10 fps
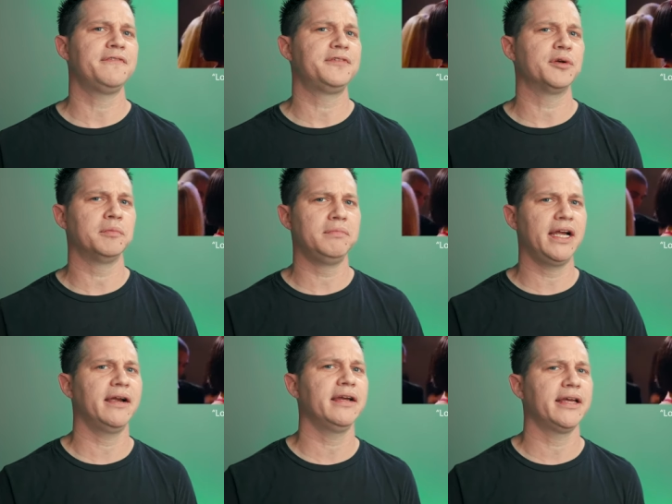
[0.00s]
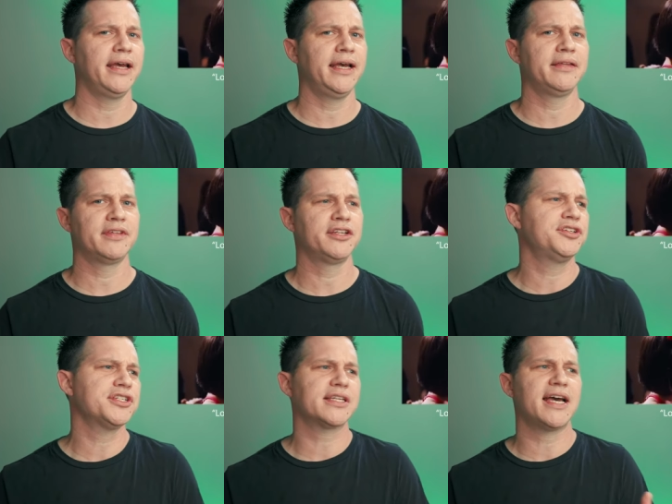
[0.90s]
if you're married and then you
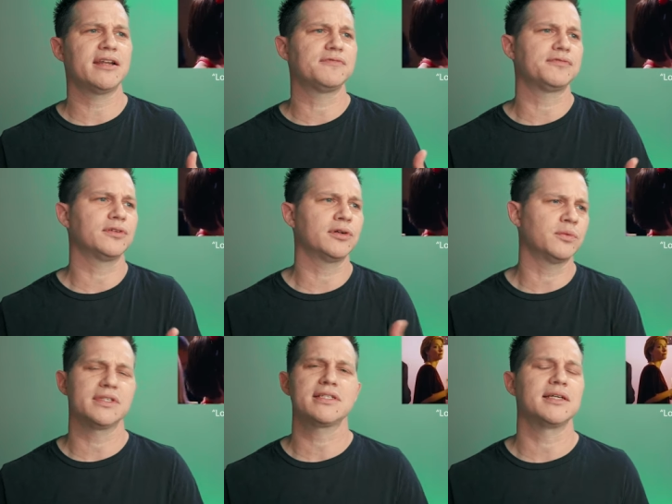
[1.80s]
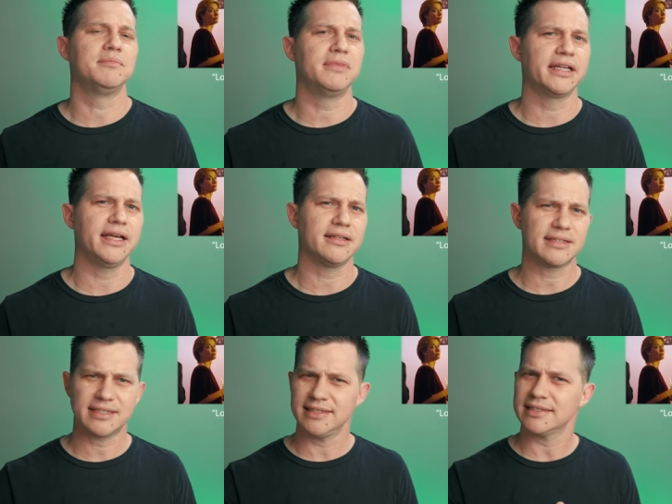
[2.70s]
just kind of flirt with somebody
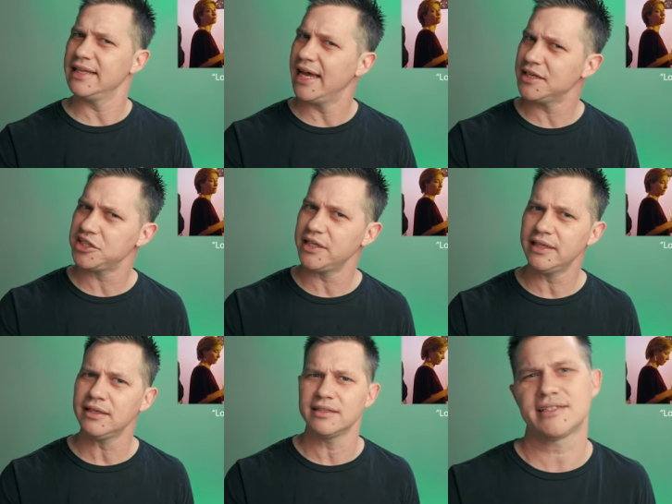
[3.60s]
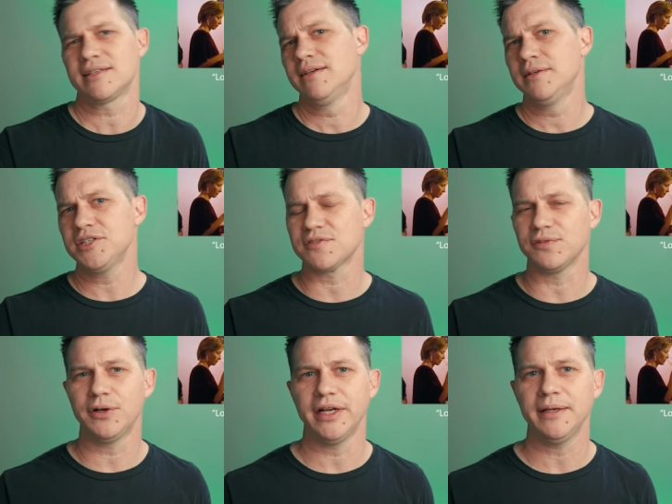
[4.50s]
else? Is that cheating? It's just
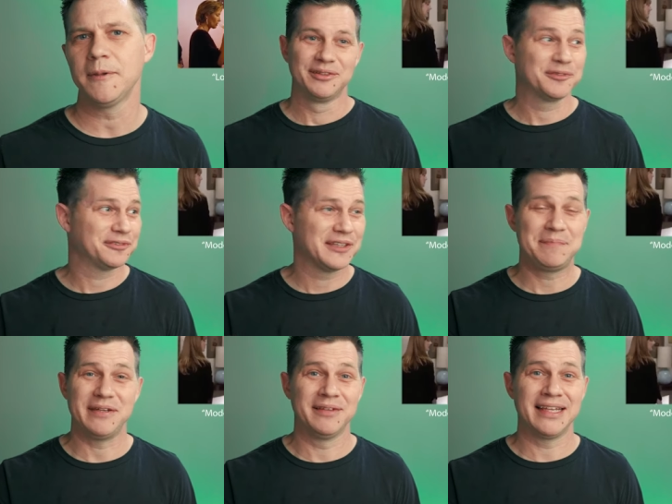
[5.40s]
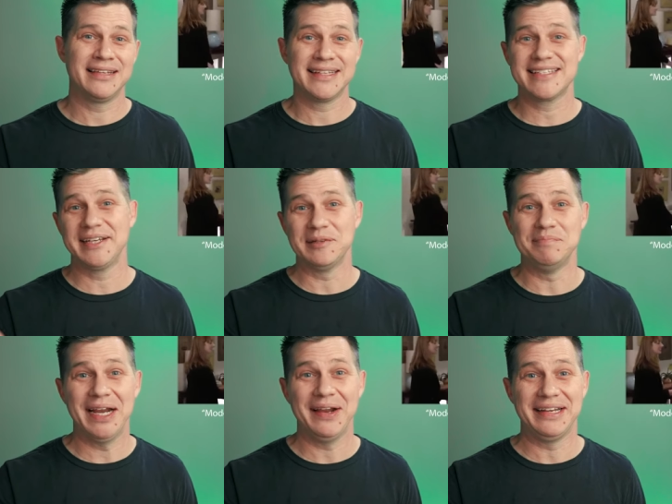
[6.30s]
flirting. Or flip it. Let's say you're
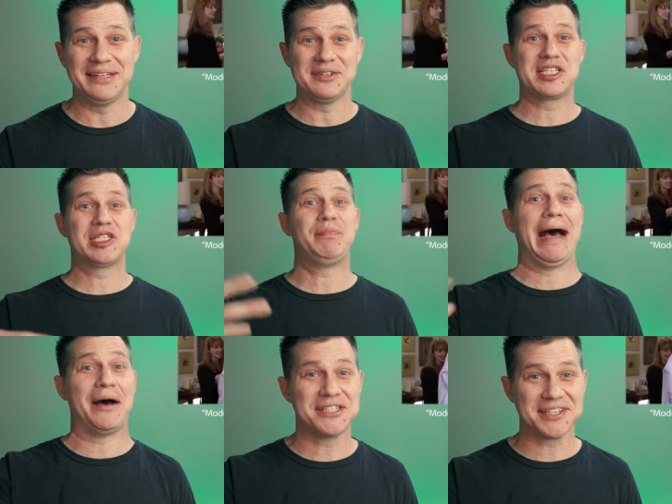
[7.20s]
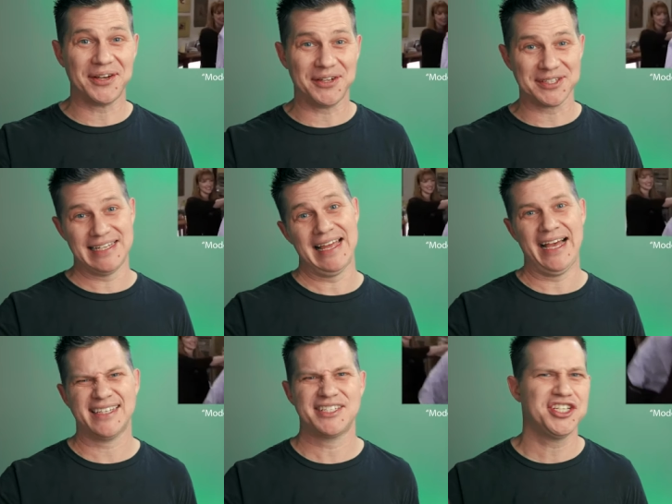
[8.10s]
married and your spouse calls an
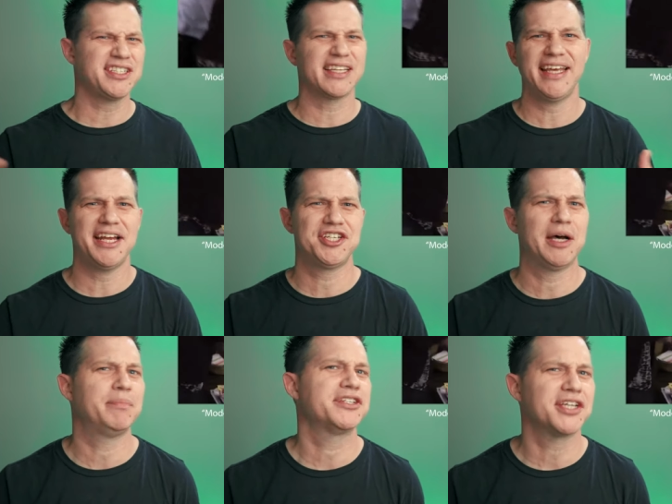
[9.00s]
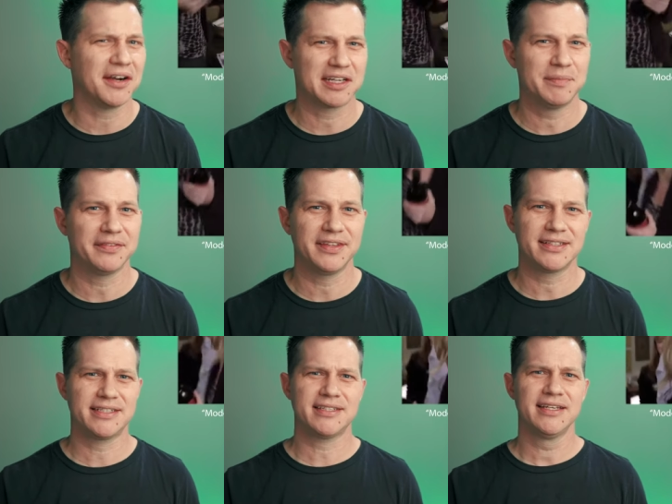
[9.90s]
ex just to catch up and talk about
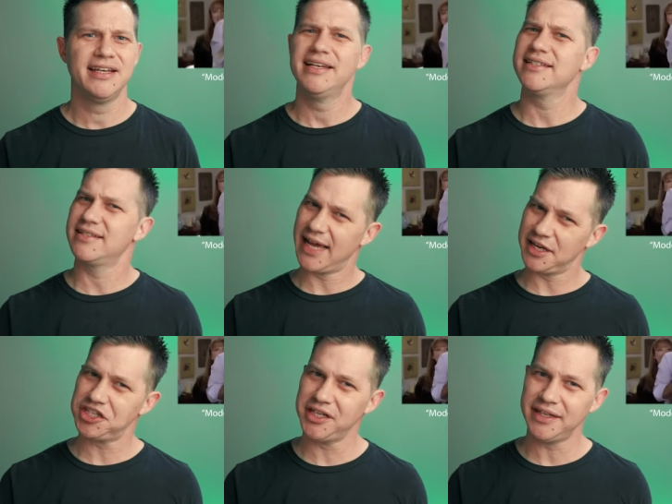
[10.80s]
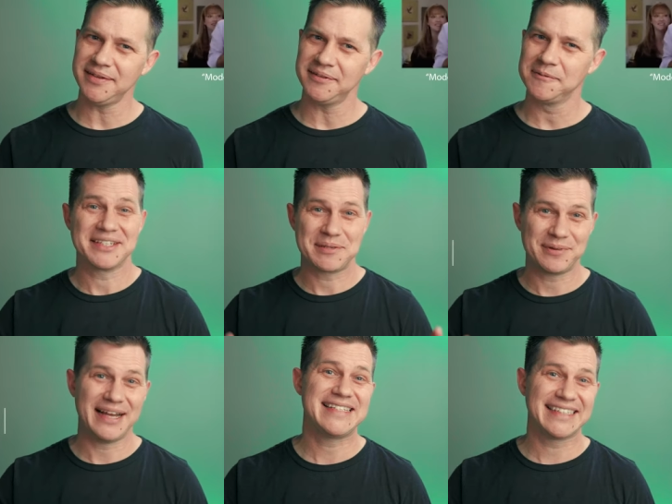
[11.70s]
things. Is, is that cheating? Now,
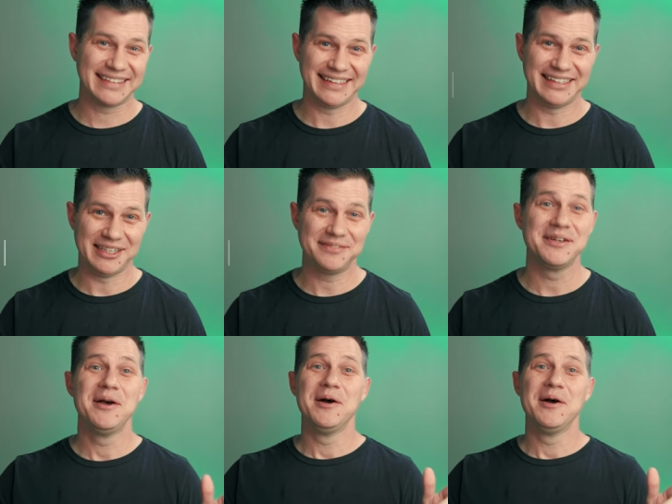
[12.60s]
surprise Surprisingly enough,